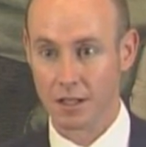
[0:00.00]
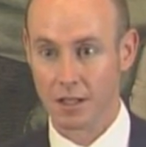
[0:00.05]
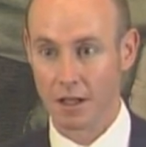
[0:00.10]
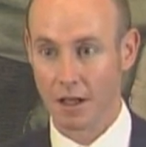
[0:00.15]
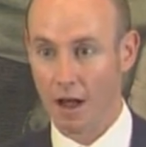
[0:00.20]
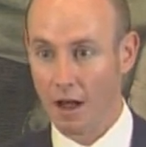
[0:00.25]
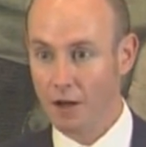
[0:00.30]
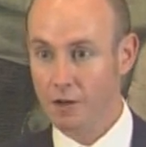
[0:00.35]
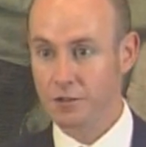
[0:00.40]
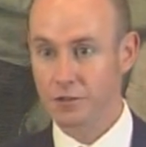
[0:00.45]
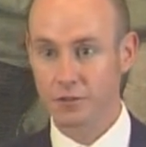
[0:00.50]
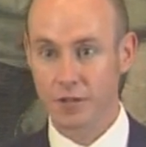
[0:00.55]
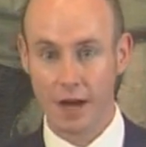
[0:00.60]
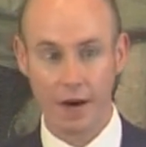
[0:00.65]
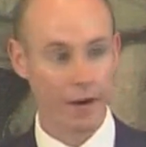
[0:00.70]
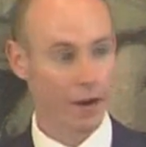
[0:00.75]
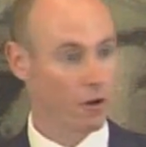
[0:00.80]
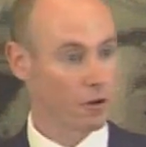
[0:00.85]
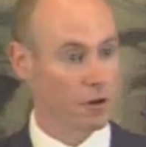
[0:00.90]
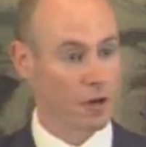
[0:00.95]
Ours is
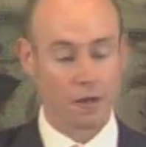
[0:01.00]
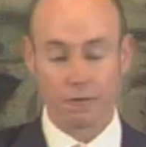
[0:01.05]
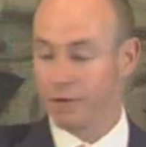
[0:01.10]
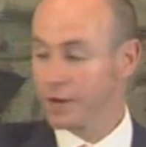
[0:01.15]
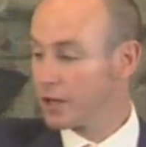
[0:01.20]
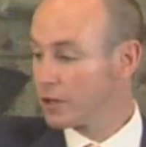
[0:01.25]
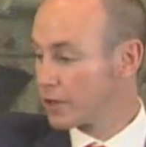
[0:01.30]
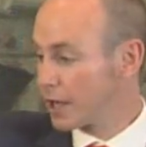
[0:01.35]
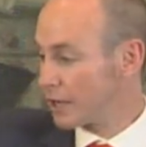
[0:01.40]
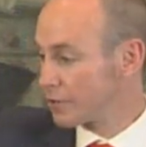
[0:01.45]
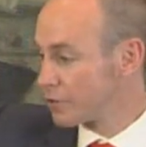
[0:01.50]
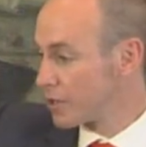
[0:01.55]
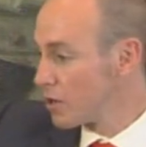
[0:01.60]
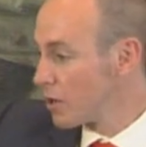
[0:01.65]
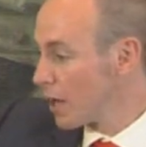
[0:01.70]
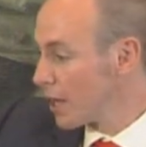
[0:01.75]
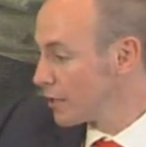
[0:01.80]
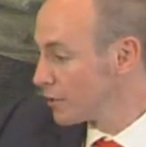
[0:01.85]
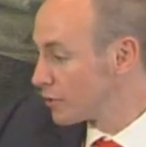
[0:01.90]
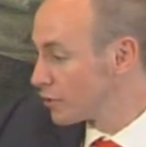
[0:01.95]
carrying on. Fidel Castro
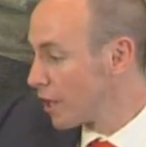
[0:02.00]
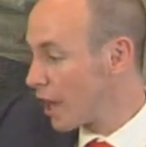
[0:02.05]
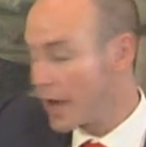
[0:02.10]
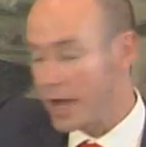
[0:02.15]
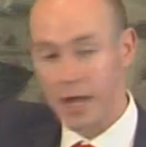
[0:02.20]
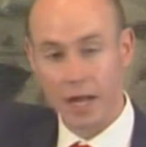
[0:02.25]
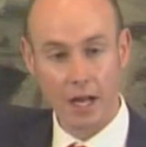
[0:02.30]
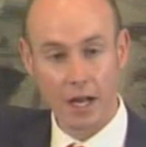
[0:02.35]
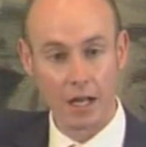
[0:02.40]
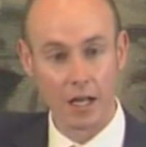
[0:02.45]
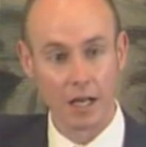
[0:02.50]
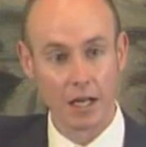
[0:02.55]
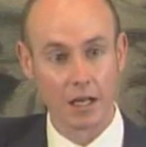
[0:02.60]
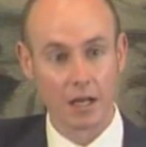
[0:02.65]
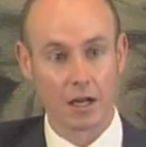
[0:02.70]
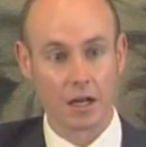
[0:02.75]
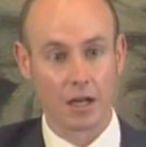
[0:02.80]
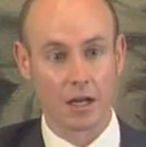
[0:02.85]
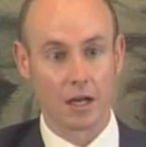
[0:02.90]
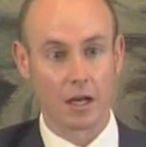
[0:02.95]
lies dying
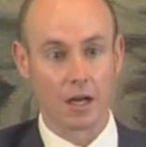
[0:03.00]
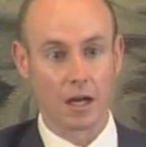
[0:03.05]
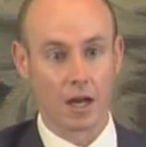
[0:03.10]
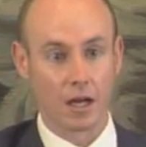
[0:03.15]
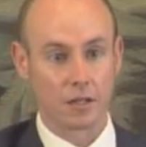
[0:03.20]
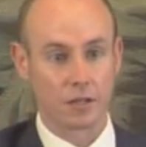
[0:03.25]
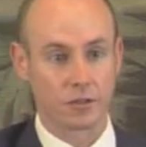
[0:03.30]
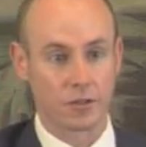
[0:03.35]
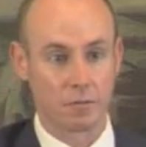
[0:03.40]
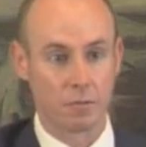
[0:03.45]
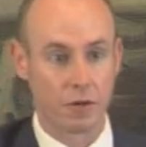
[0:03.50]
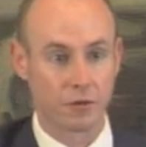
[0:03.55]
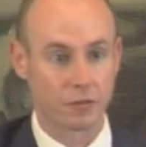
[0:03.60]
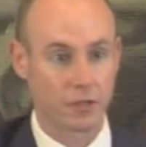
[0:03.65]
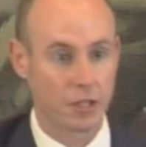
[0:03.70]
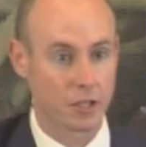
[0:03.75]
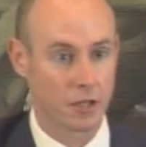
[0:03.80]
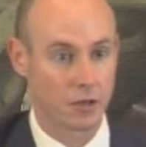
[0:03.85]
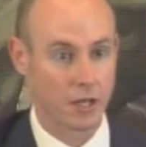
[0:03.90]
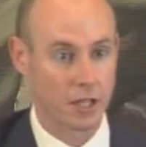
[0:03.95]
under some
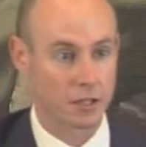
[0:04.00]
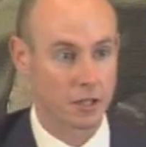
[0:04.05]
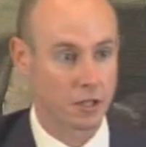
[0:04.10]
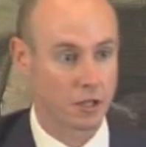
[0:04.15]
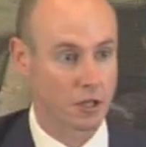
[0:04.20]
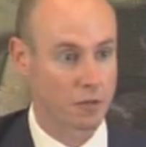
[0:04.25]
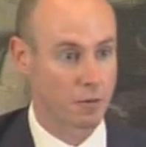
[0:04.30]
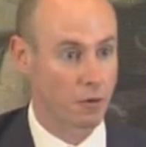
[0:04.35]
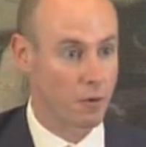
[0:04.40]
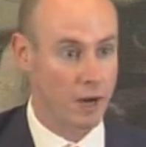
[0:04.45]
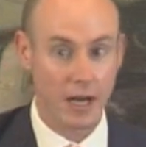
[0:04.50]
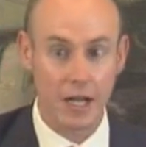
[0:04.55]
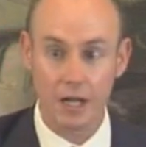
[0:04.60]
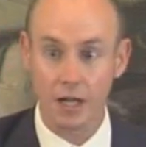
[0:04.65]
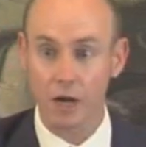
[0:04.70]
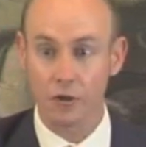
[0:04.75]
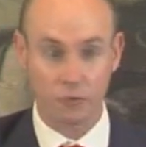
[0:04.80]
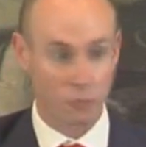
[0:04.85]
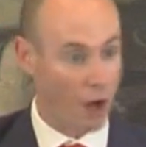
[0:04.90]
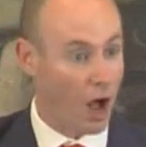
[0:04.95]
mosquito net in Cuba. When he
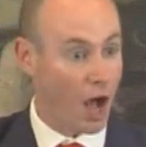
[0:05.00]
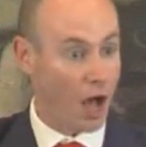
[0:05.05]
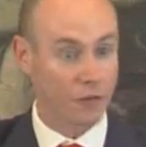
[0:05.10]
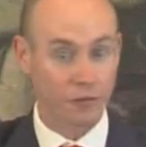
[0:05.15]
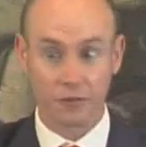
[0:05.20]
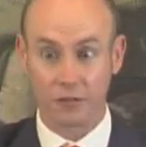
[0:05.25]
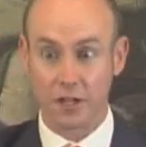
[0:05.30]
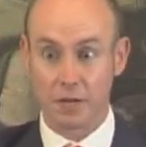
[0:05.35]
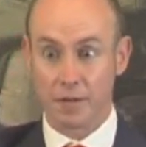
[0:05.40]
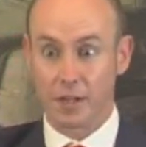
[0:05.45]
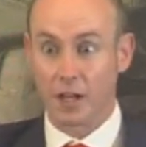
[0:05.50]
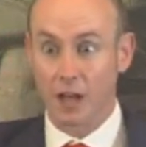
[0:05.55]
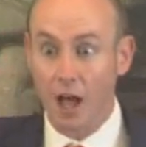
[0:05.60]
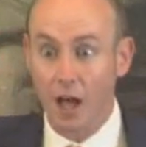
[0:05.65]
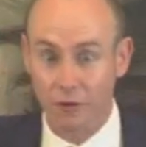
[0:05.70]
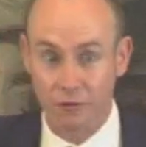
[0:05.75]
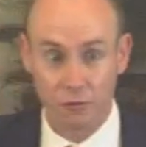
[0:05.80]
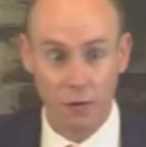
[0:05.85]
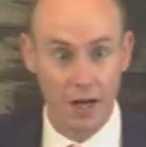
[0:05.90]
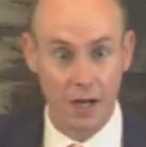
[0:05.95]
goes, ours is going to be the
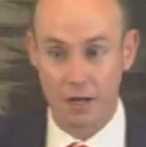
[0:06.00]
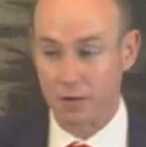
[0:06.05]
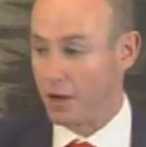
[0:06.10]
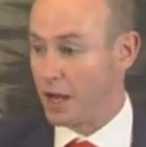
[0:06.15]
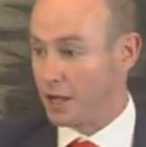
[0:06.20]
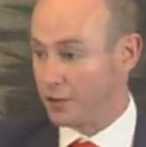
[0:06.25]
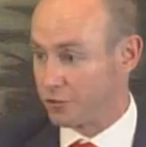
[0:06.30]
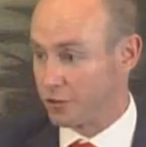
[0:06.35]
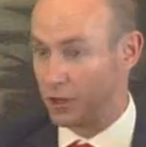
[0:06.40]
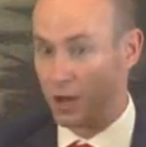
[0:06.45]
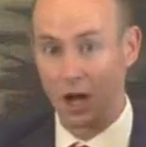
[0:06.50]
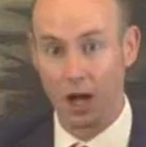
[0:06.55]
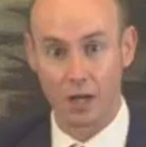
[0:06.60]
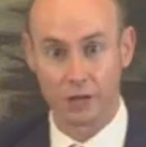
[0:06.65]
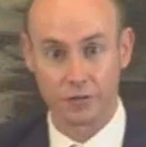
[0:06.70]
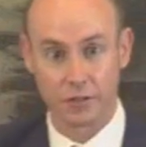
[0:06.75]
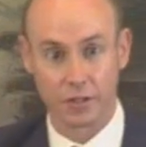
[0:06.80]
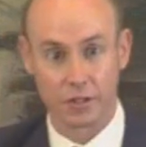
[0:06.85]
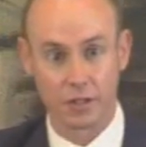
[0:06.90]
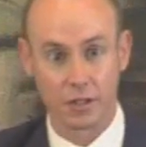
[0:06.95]
last one. Well,
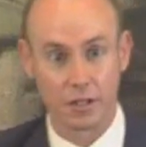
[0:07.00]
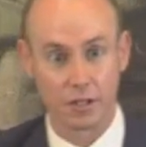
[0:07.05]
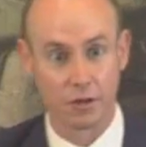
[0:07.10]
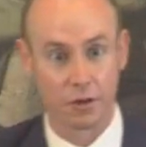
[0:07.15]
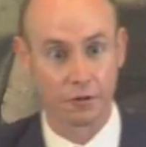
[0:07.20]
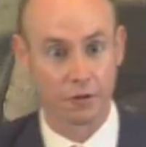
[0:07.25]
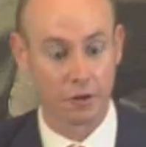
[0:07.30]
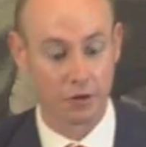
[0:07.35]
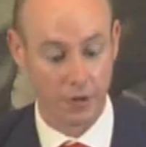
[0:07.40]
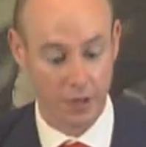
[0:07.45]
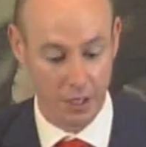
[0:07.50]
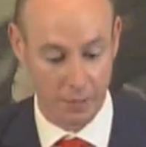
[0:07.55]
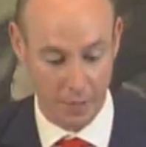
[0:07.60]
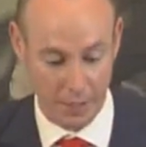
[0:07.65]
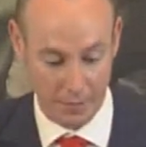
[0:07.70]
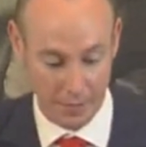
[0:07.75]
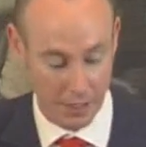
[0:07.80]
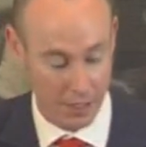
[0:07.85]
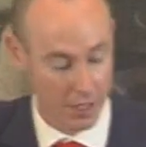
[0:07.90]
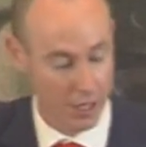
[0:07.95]
ours and North Korea,
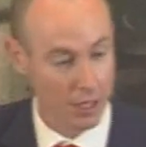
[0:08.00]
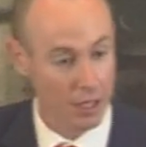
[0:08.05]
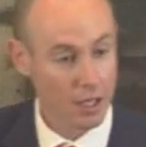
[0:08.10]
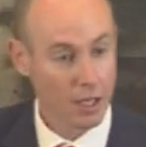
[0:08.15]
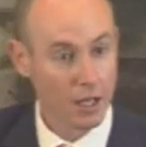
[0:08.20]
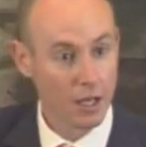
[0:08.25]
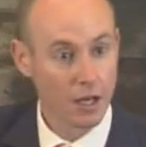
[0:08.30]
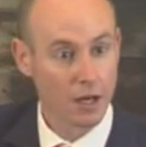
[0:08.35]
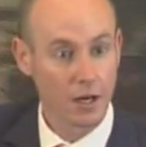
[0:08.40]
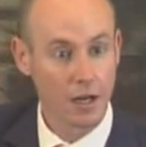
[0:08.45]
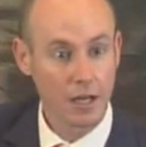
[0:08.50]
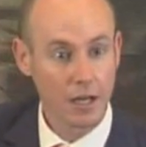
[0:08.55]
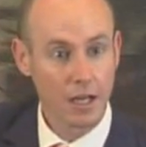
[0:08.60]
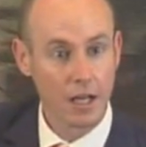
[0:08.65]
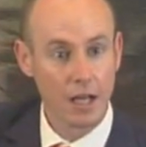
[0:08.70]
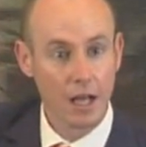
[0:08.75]
maybe. Right?